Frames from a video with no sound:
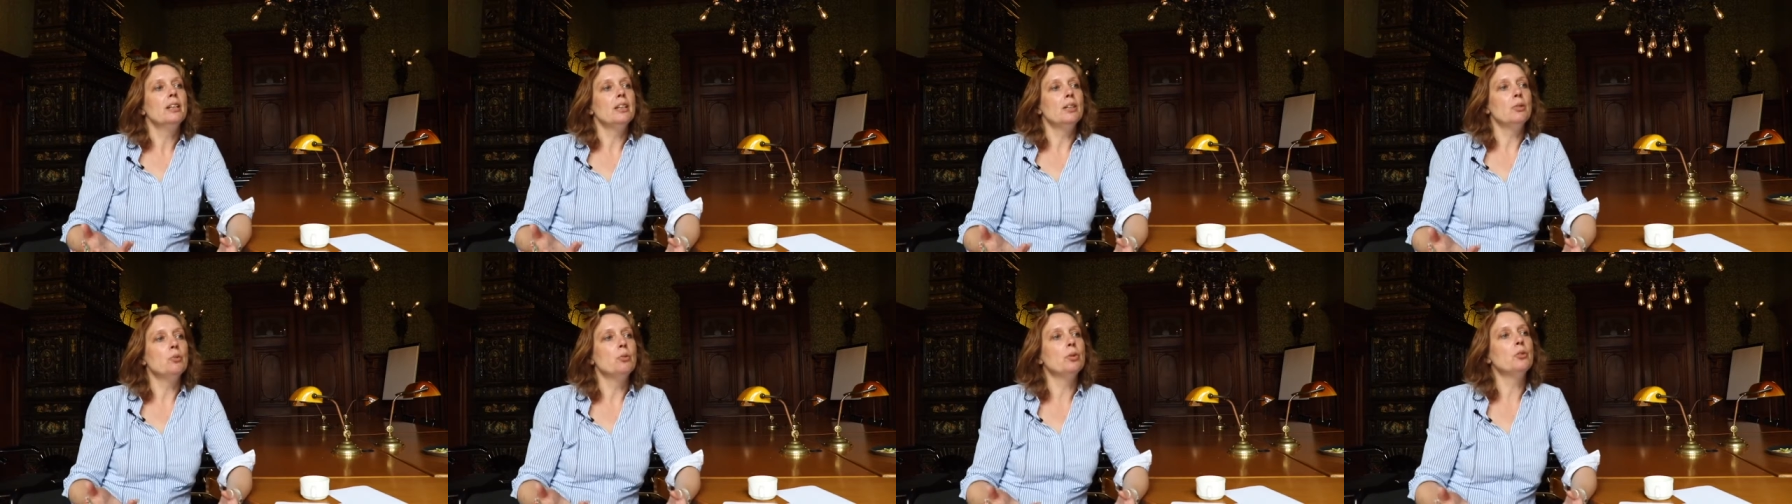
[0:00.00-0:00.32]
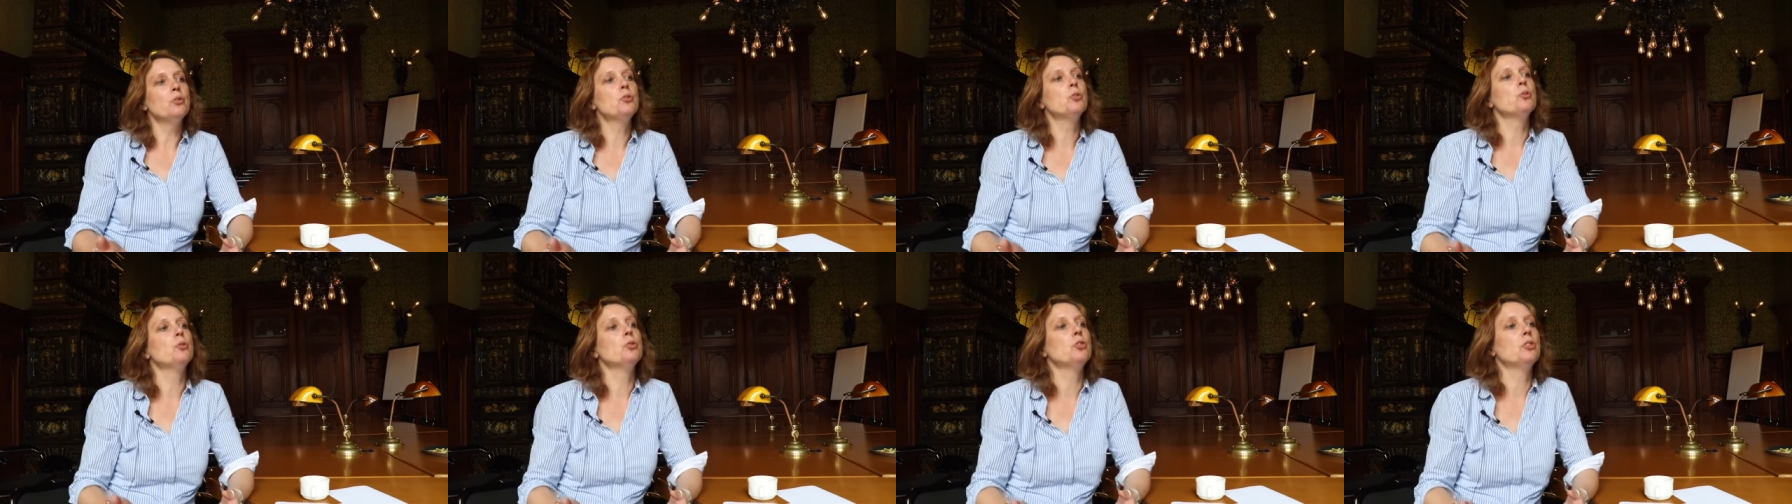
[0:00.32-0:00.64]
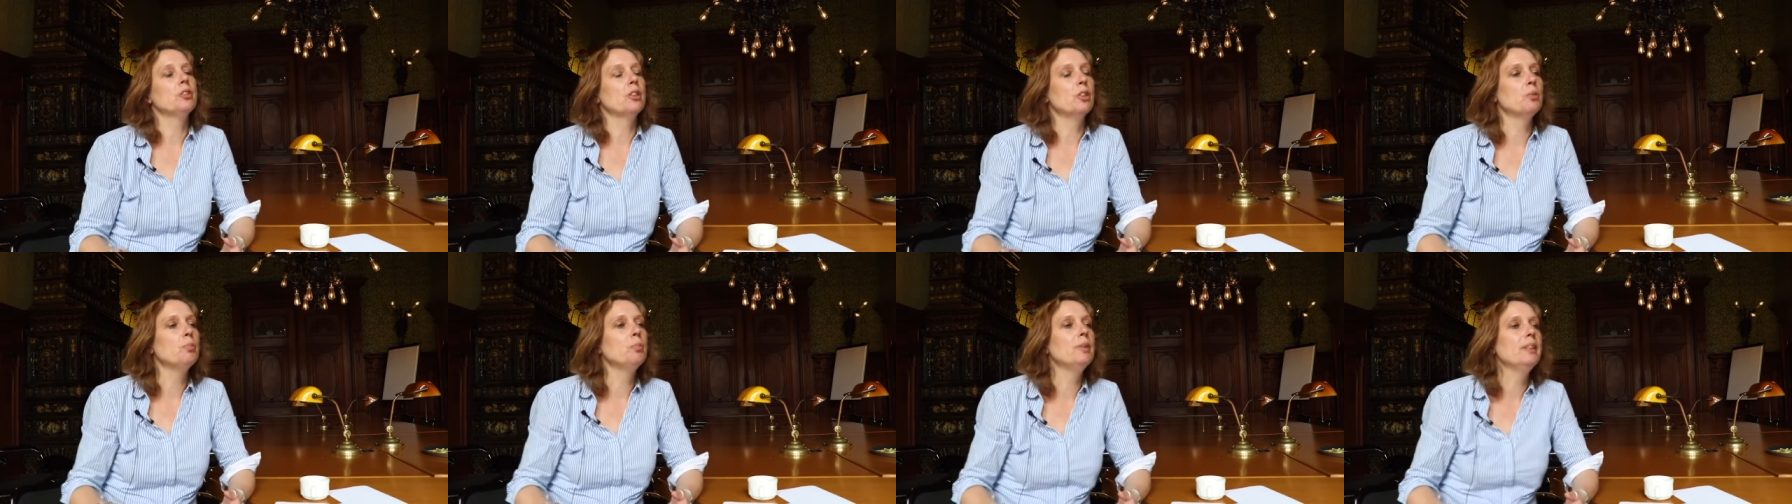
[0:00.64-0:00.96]
you want to
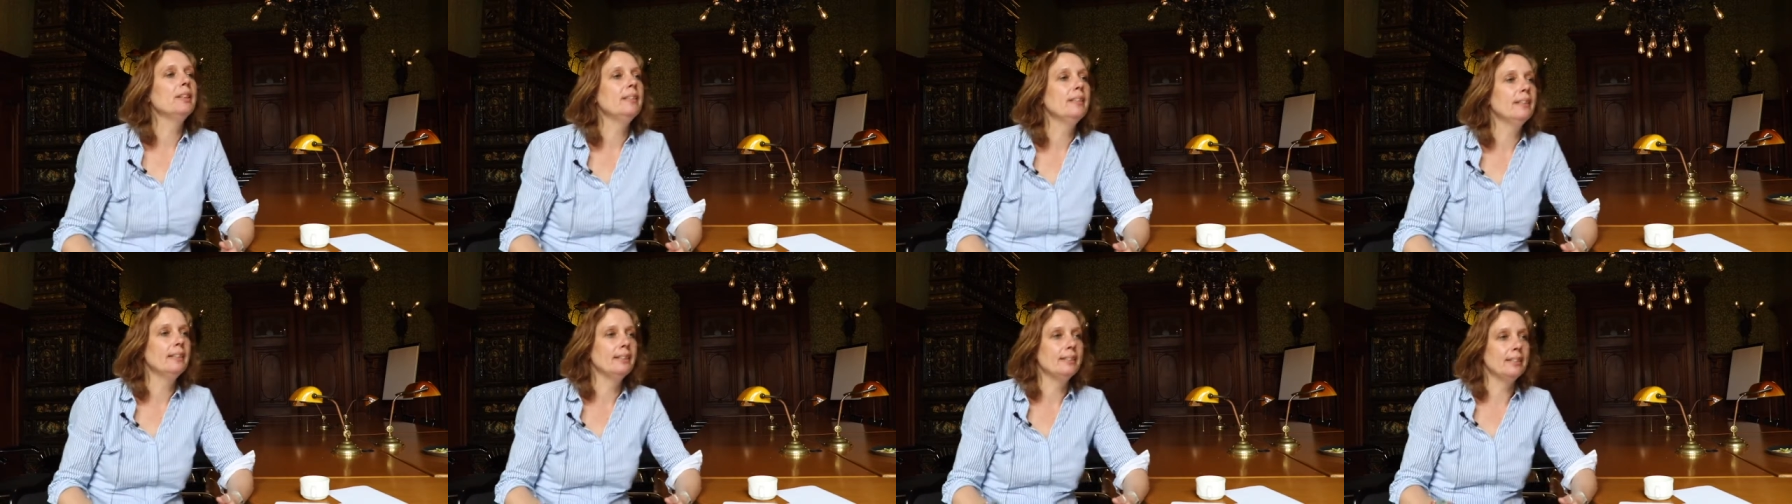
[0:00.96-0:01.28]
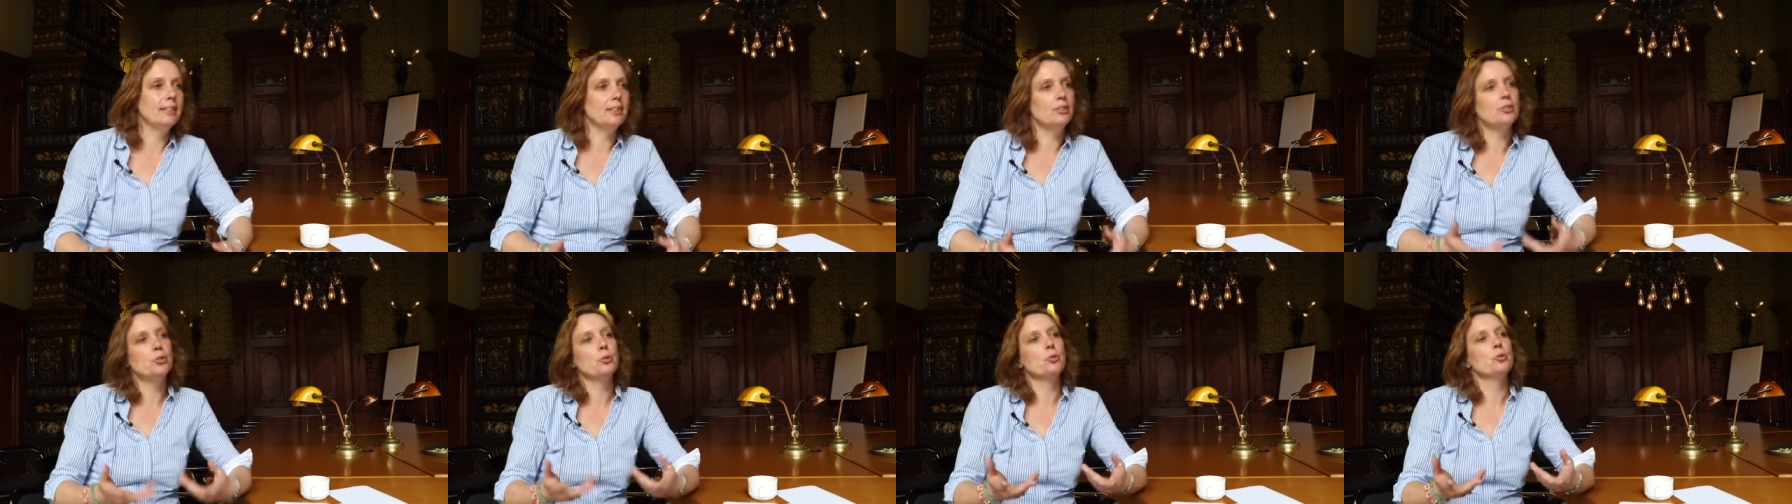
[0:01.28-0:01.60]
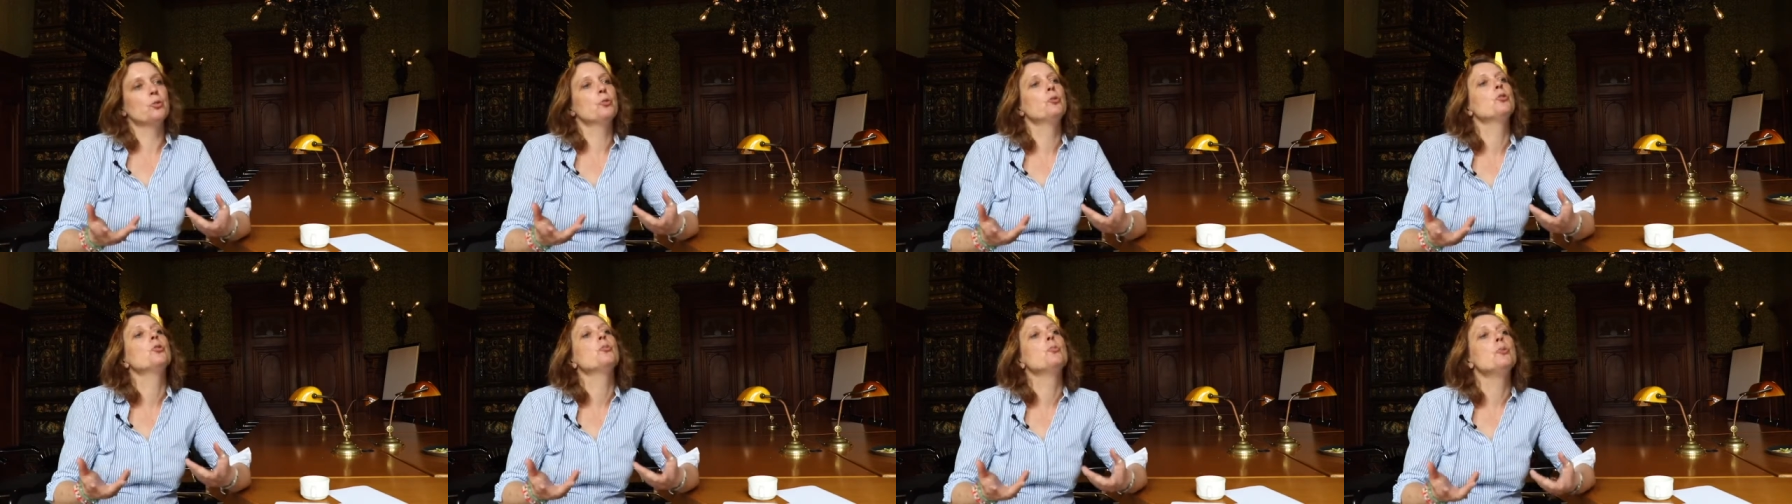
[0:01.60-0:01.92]
start building this
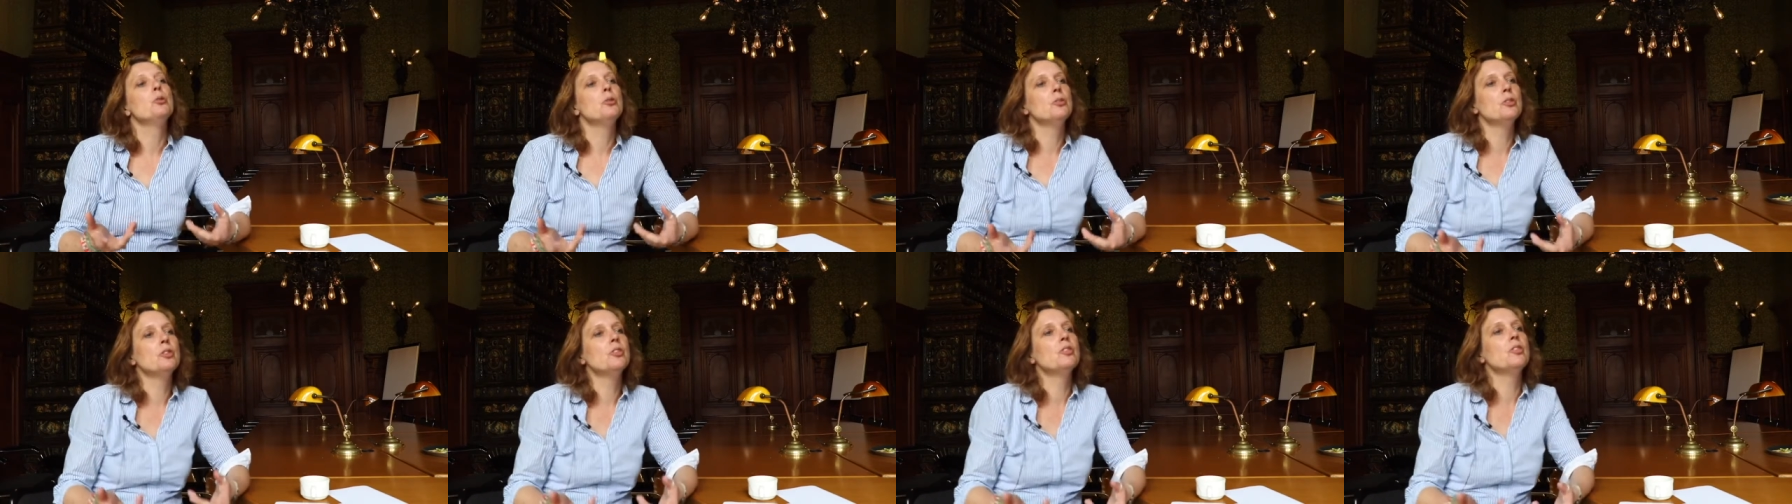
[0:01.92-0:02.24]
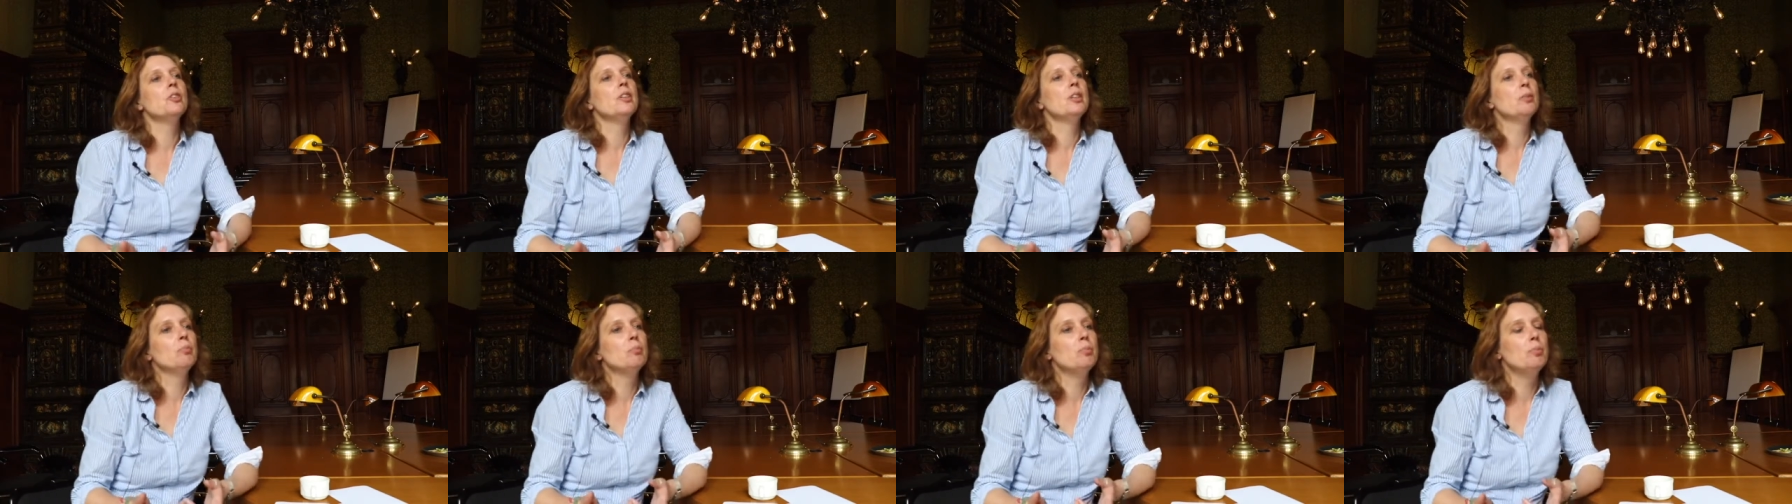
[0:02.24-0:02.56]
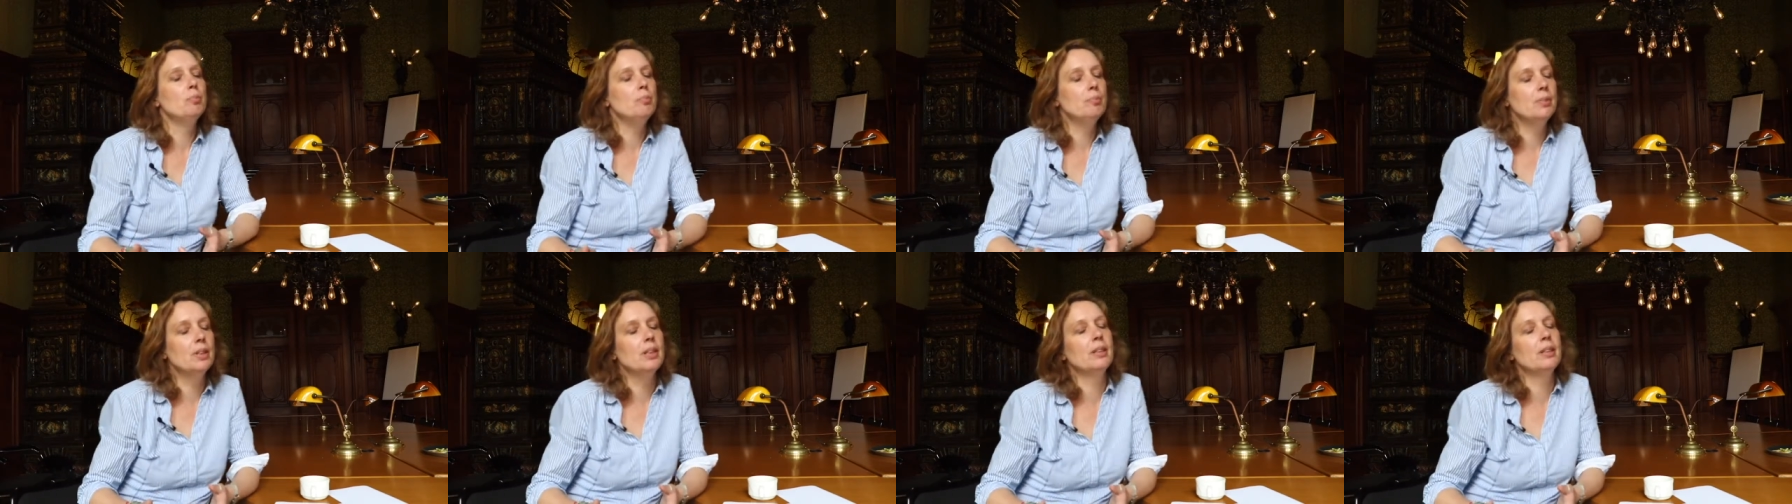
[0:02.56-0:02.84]
sort of community um,